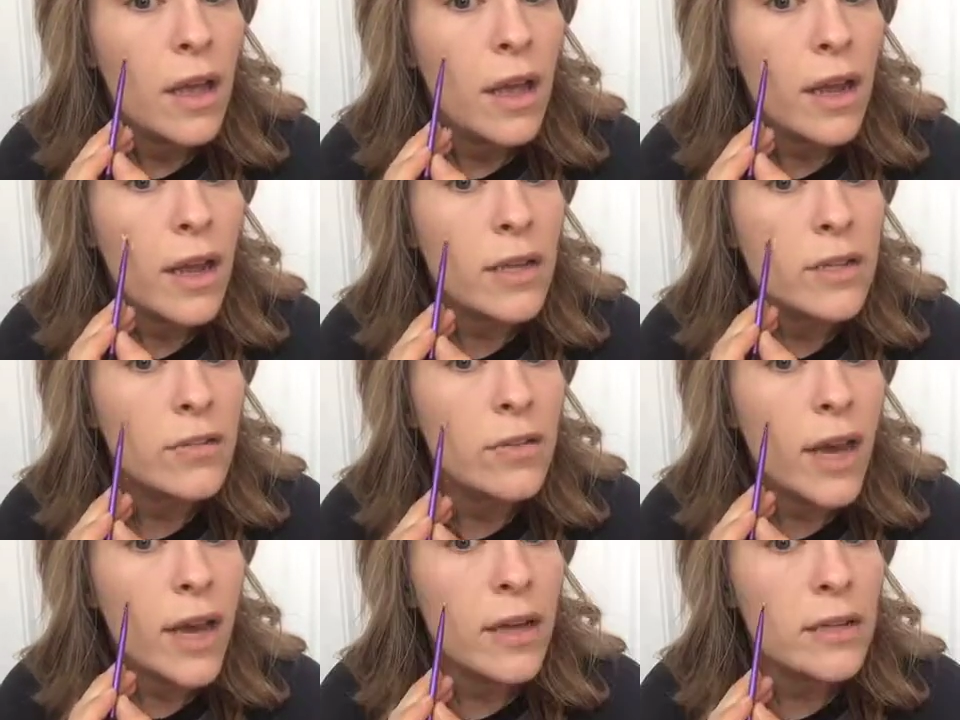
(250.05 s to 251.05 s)
And I do
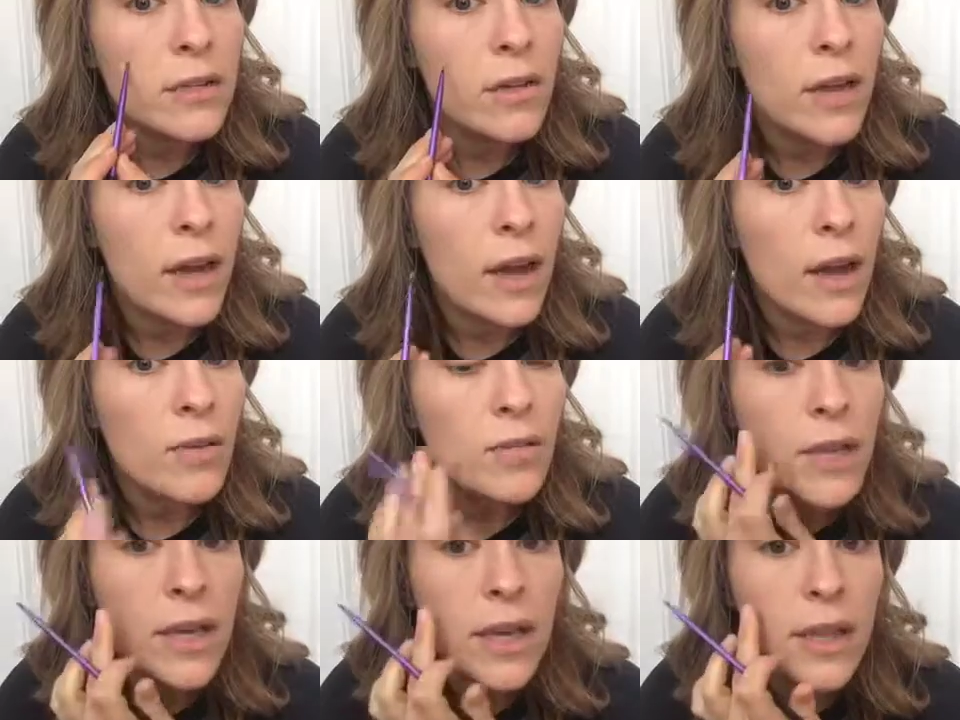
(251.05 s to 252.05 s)
that so that I
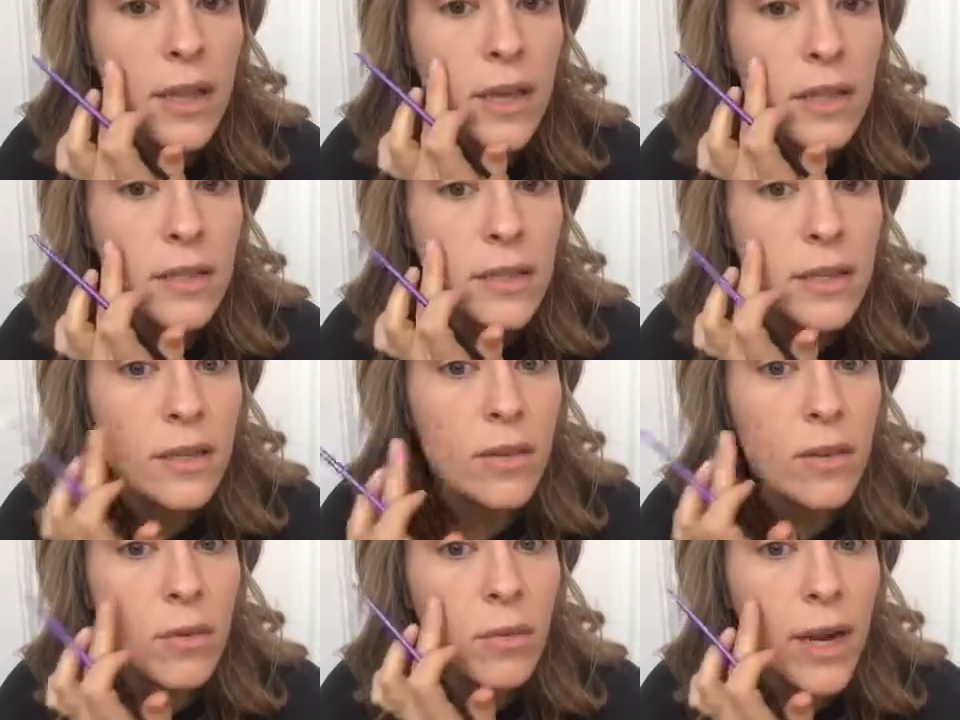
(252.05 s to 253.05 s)
only get the
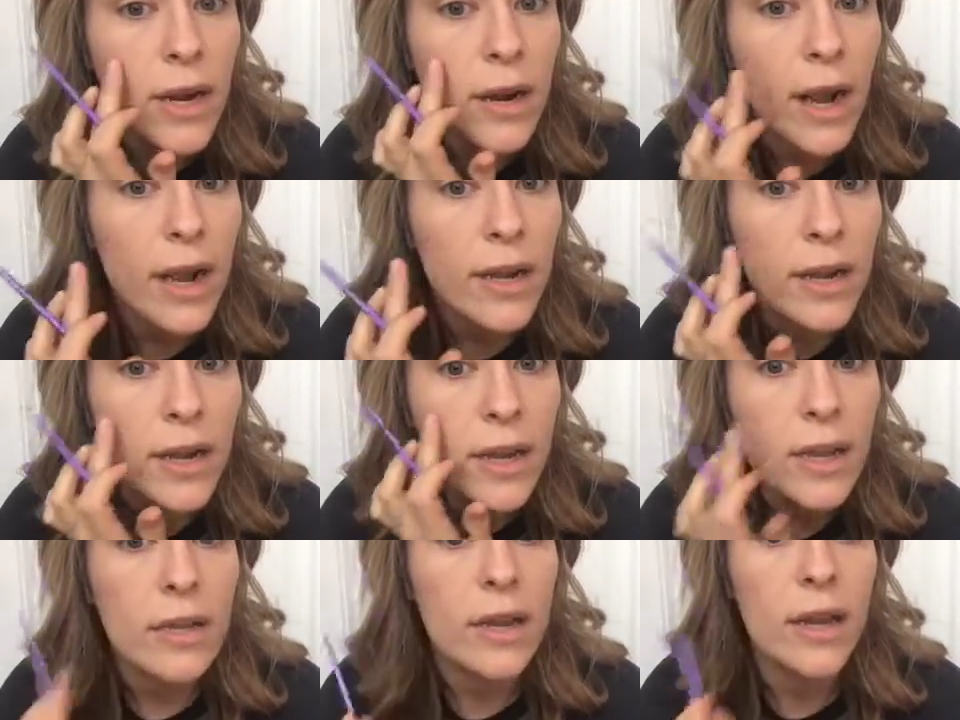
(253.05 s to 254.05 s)
concealer where I need
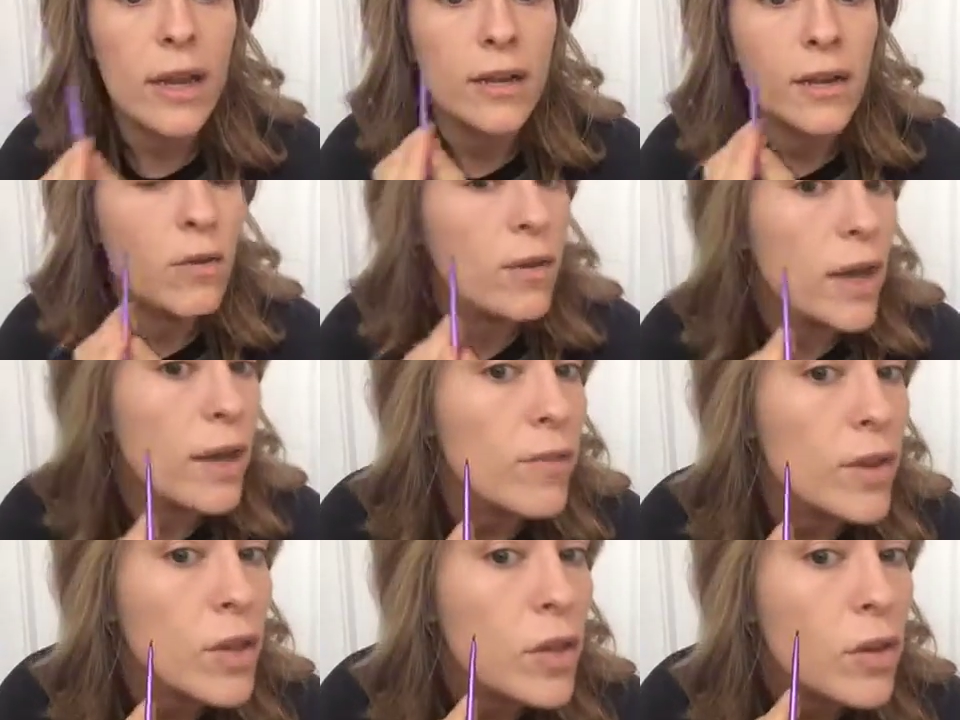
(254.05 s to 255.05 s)
it and I don't have
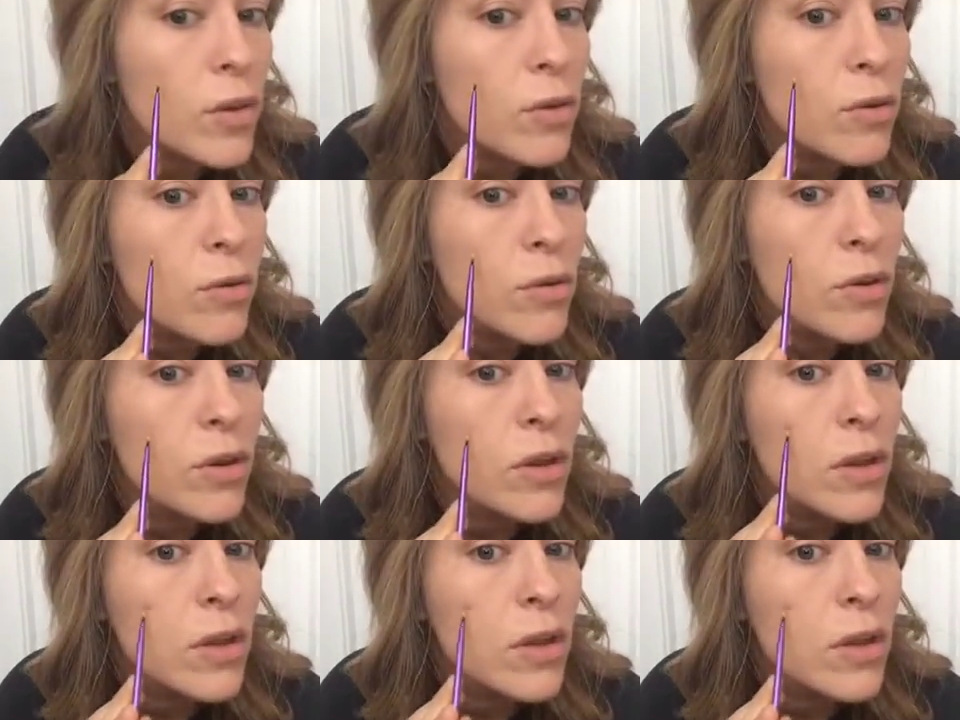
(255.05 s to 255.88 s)
a huge,